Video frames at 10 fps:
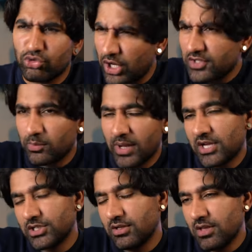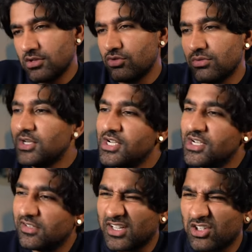you chase your passion and then you
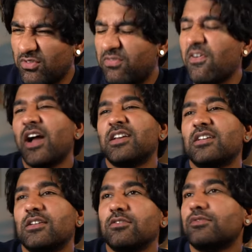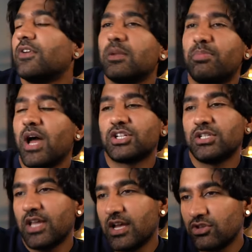like you find it, you find a
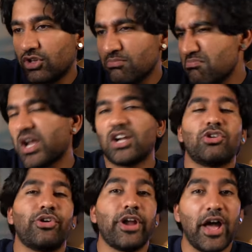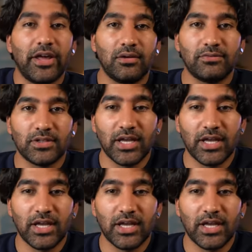passion that you can make a career out of. And